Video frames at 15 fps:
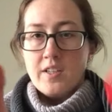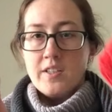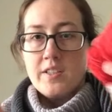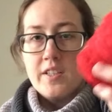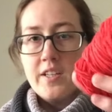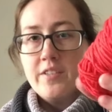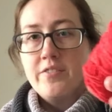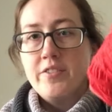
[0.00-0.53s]

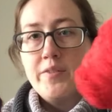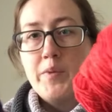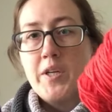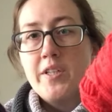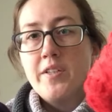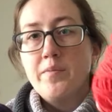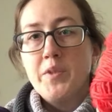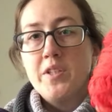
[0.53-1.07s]
kind of
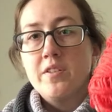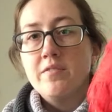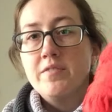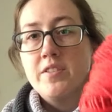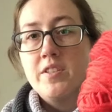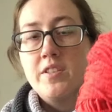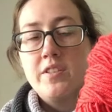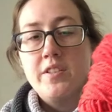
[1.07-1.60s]
reminded me of
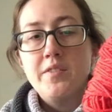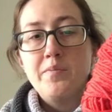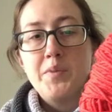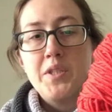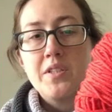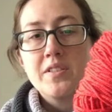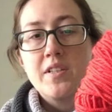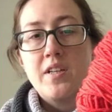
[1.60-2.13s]
the Knit
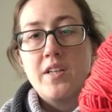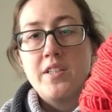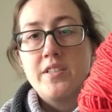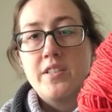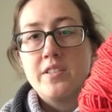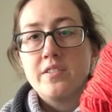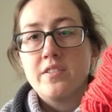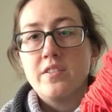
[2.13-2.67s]
Picks High
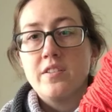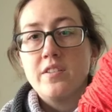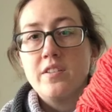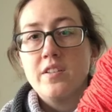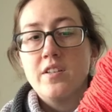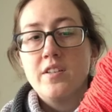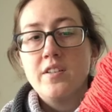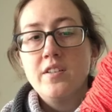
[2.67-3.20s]
Desert
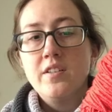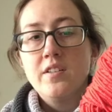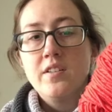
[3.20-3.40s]
yarn,